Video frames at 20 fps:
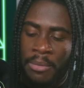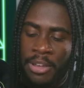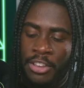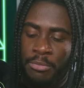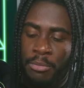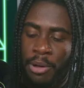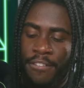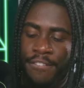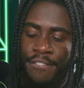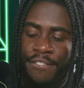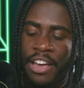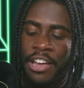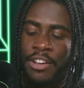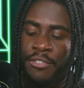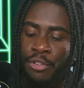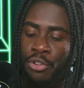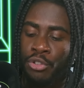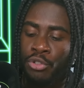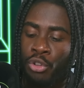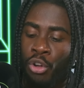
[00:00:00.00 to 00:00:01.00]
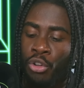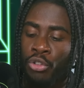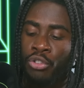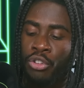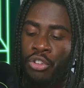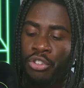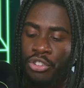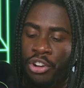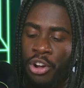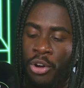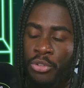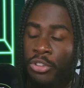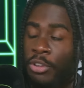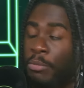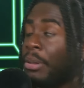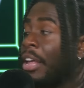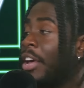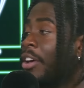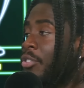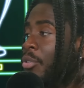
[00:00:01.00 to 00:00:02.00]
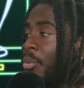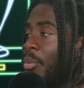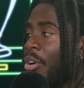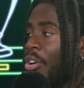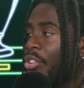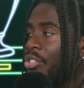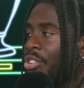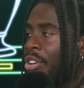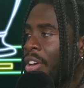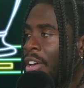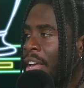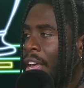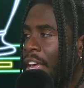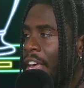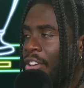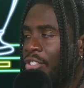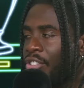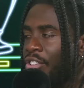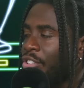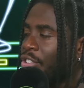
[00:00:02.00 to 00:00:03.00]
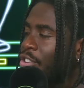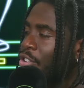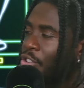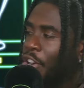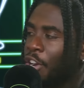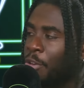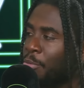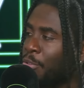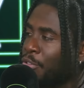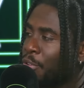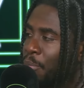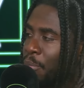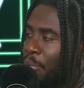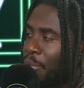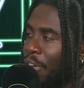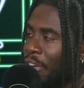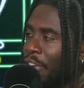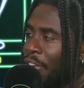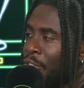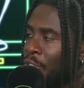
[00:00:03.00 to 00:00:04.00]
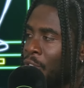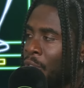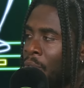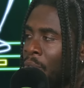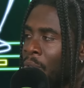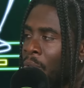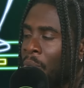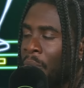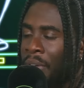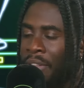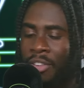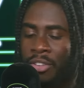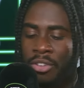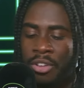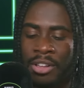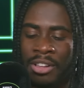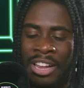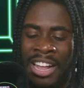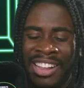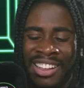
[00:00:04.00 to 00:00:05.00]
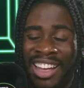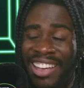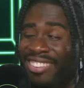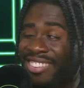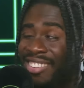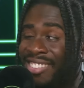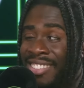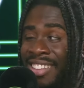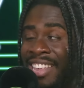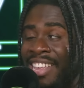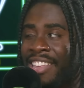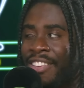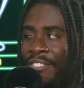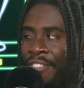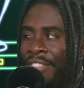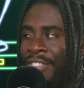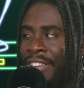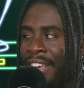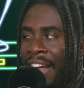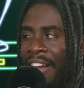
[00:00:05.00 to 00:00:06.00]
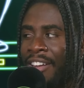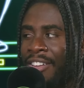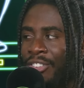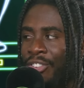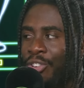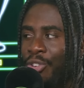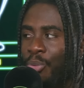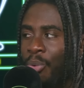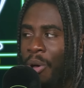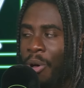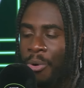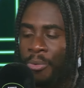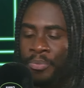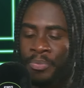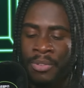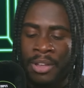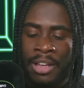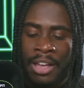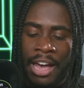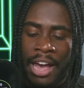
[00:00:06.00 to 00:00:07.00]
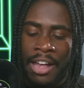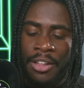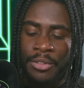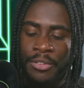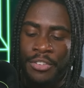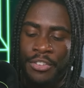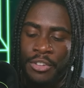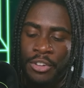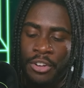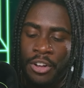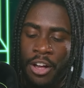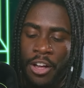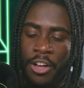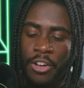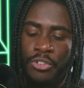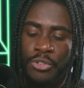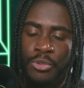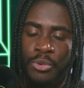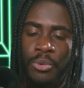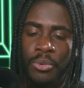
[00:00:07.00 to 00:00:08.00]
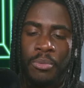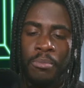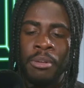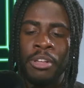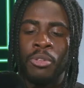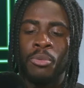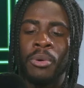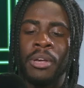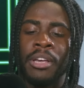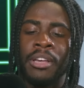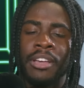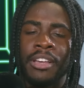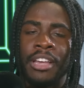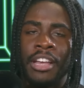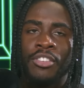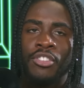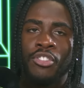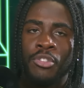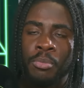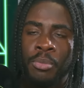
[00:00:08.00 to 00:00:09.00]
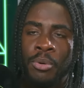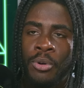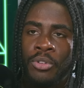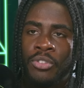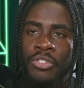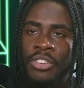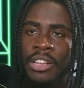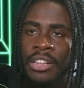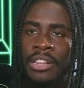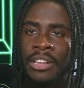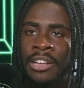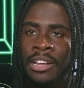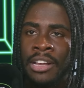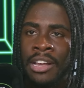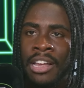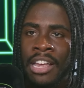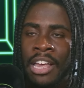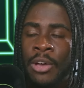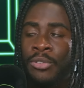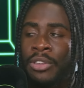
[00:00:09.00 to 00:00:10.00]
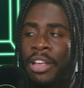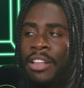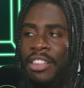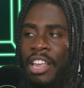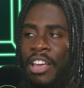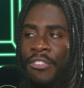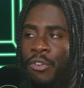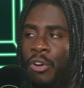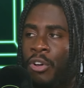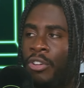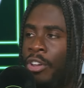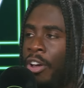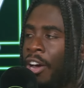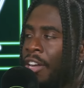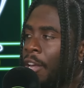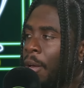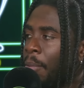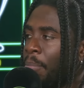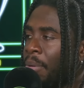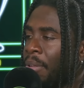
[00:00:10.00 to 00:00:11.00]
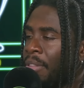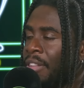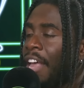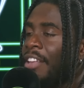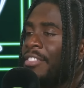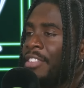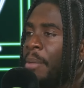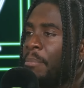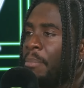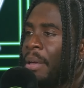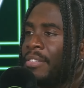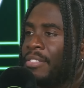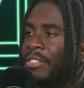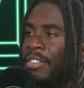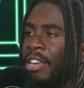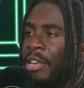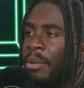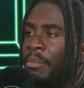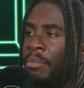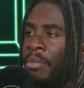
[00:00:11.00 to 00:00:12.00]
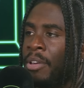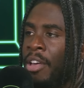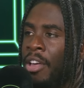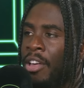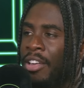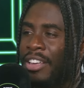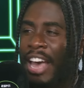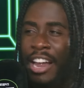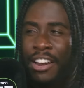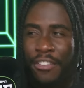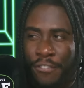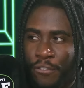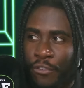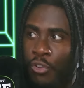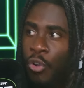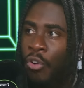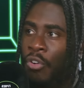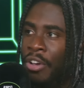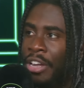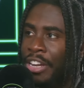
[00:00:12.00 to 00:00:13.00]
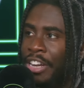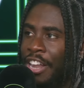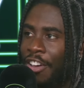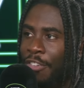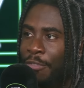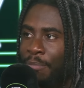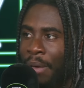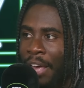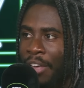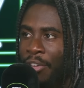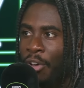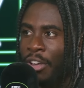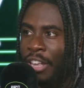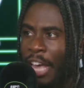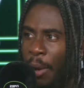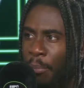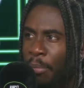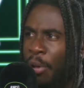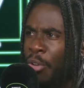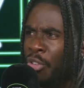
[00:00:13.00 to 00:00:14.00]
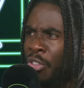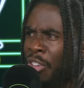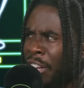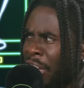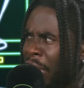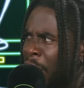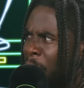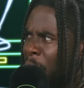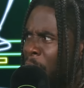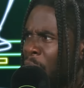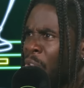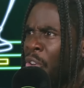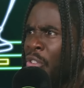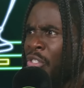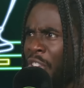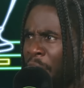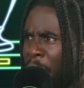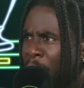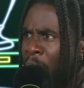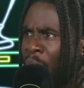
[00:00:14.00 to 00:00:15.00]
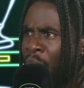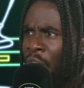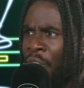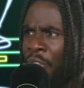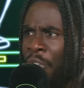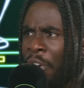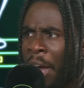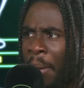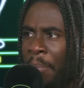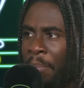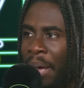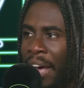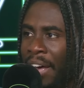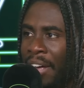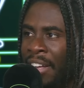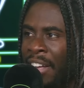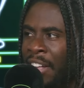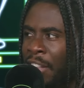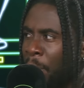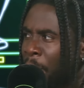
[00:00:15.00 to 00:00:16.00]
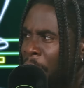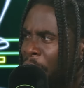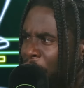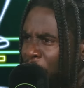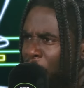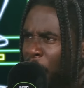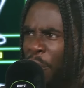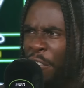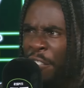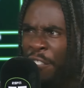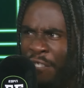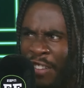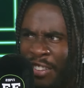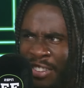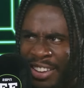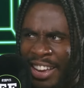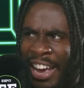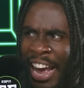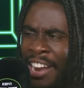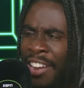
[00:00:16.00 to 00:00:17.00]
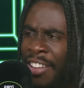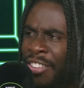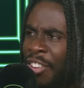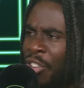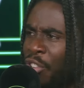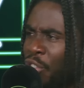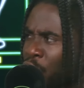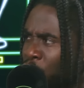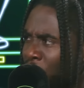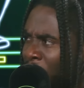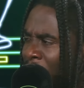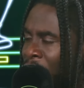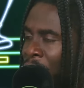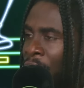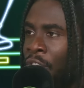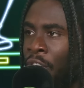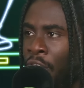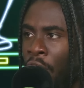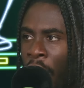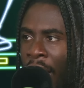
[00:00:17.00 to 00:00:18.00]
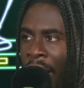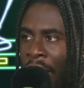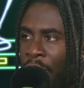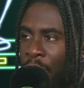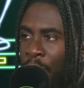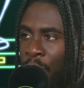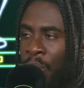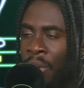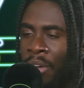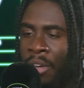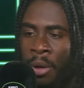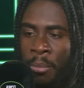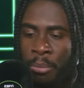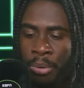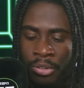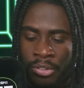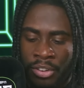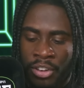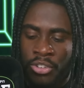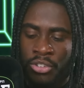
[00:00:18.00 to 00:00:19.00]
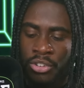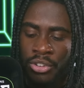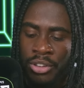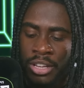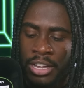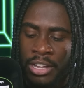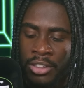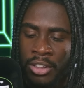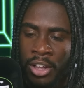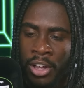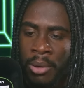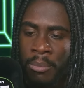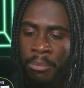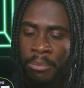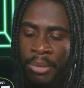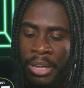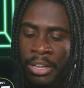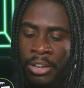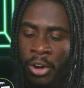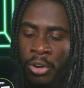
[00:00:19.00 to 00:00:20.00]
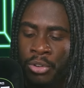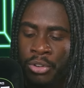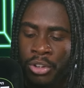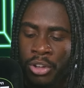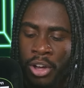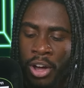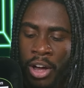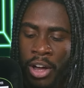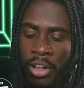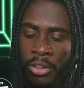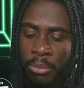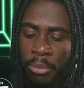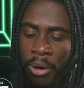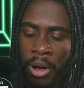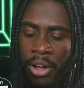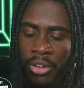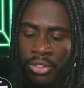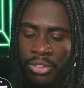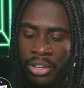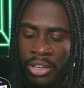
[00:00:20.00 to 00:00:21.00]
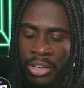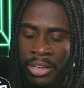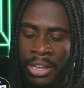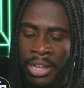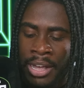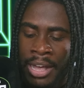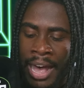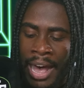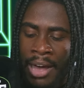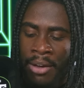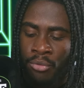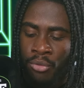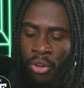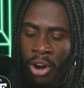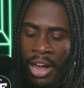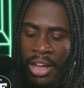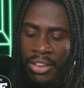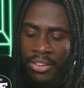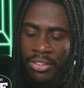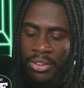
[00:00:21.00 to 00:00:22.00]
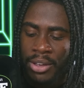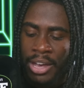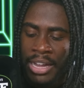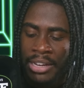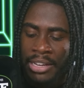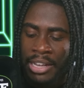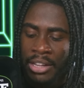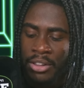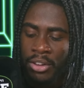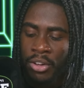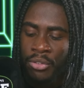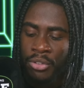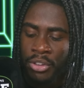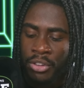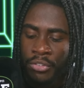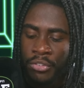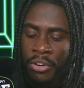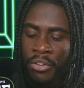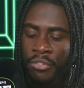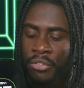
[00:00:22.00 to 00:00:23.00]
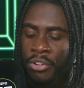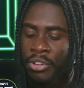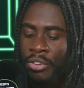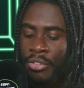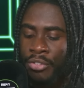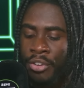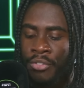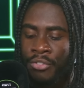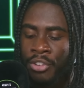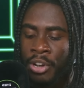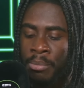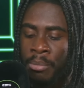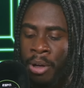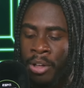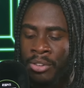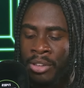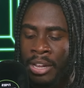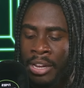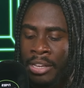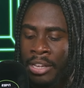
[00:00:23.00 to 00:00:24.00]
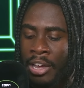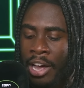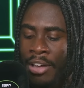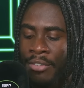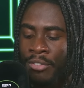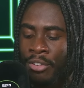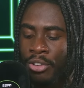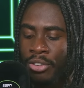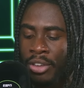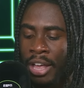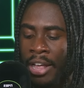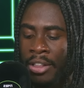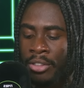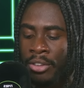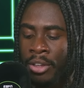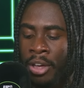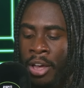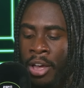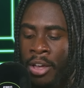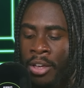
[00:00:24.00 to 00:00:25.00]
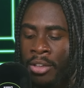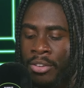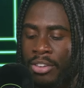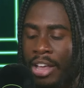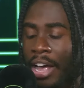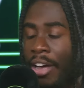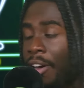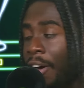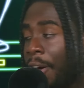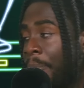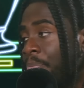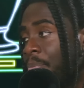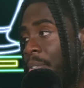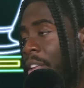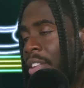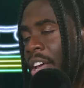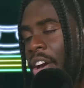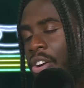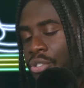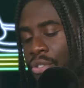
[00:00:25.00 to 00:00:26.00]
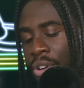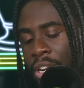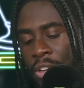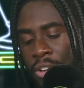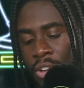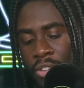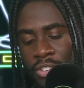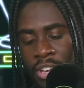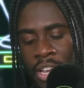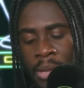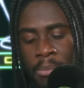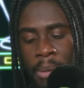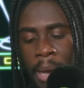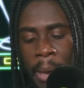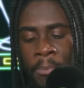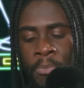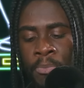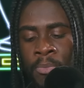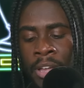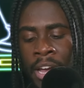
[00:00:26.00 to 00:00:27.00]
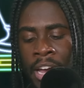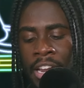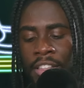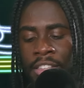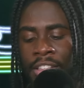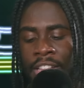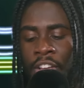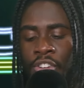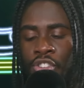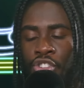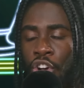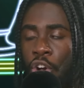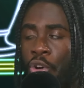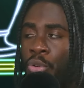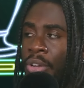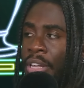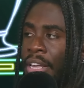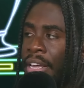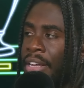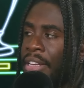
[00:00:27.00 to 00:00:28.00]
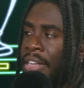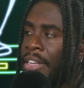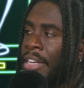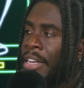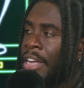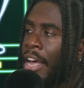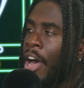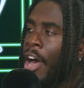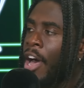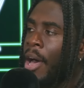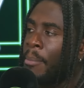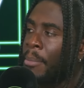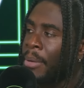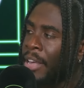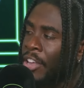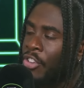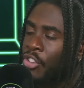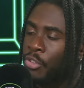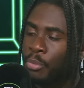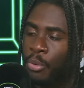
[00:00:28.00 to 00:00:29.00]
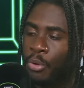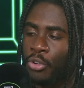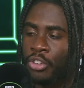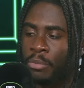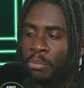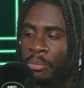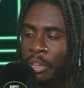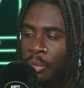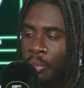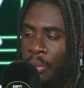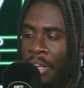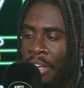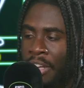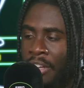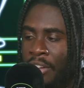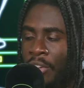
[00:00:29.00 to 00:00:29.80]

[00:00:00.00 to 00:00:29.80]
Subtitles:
He's my favourite non-Chelsea player to watch. He's just an incredible footballer. He can do it all, and he's got like sneaky physicality as well. And if you look at Arsenal midweek against Sporting, it was their DEFCON lineup. That's their best team. Calafiori at left back, you've got Gabriel Saliba, you've got Timber at right back, the midfield, physicality, strength, guile, precision in Odegaard, Partey and Rice. And then obviously the front three, Martinelli, Havertz and Saka. They're a really good team, man. And I think they showed it against Sporting midweek.